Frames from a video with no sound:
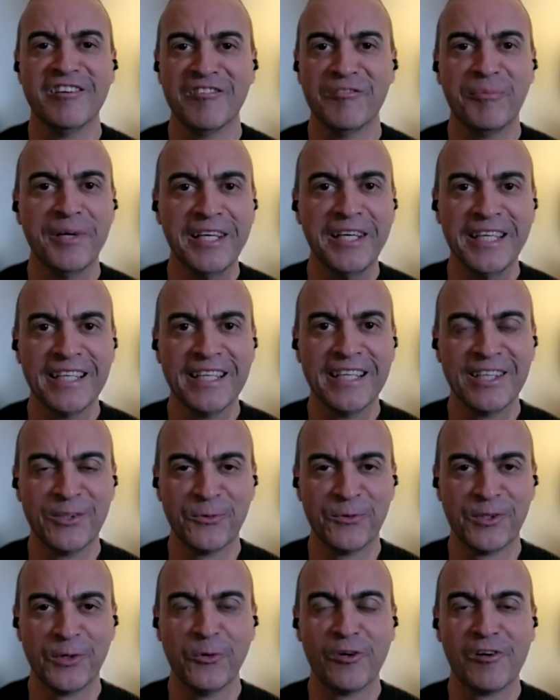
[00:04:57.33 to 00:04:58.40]

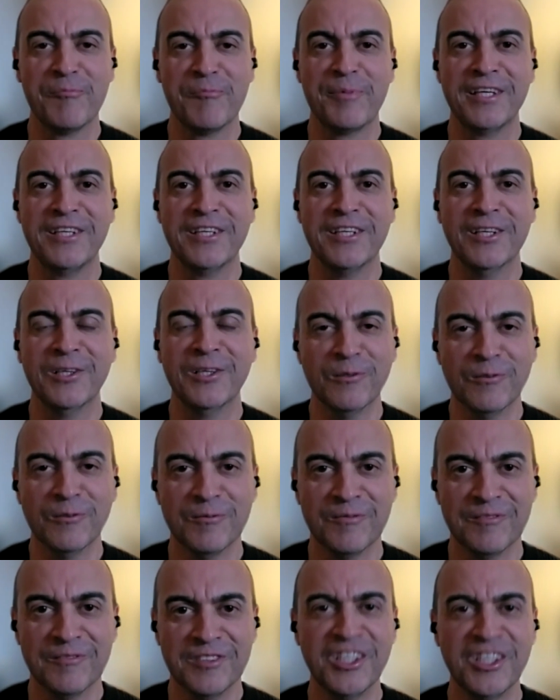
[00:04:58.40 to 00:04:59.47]
have been